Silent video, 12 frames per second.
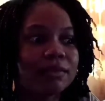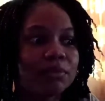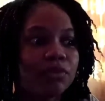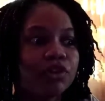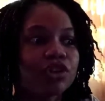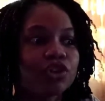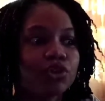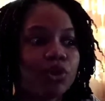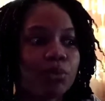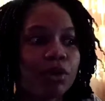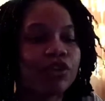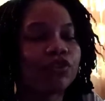book so
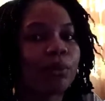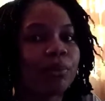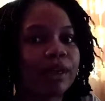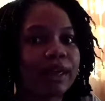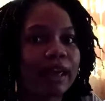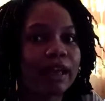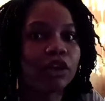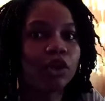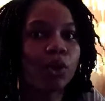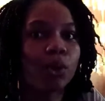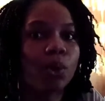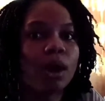much from the get
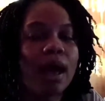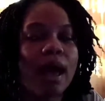go.